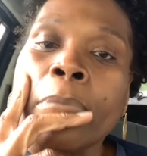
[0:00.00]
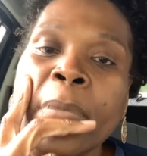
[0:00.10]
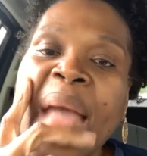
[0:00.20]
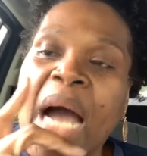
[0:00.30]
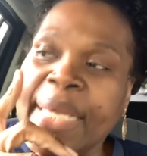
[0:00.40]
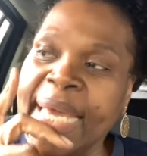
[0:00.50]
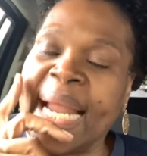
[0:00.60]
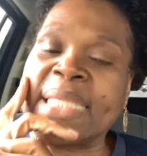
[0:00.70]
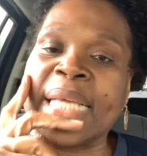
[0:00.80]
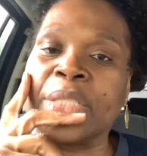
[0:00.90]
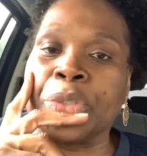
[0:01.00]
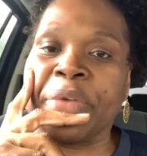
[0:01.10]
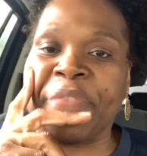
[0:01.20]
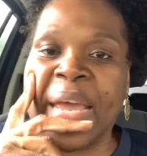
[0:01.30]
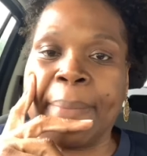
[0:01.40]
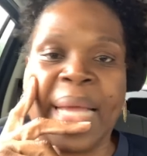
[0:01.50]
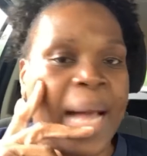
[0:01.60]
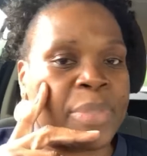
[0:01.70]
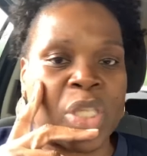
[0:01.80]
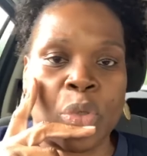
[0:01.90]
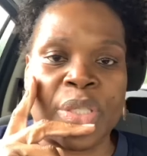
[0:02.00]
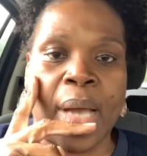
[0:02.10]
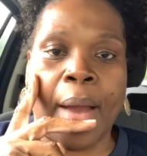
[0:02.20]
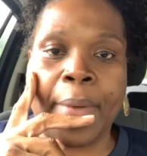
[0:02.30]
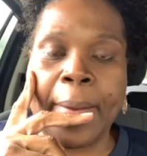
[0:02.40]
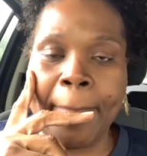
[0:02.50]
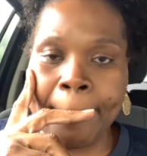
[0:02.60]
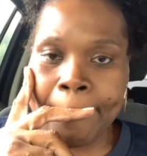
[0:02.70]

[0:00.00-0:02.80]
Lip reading: Again, I say to the family, I'm so sorry.